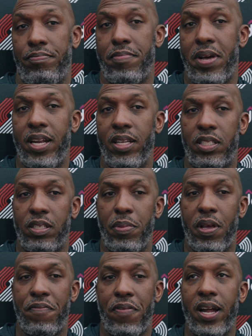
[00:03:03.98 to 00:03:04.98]
made it to
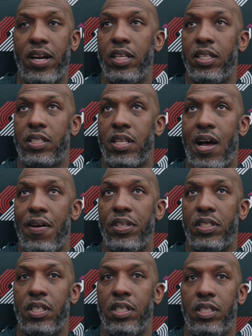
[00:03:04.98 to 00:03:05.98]
be a finalist.
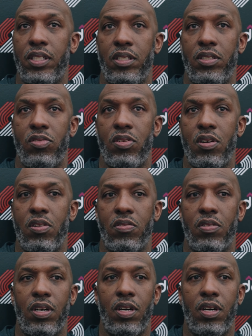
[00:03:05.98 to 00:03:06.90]
Obviously, you know,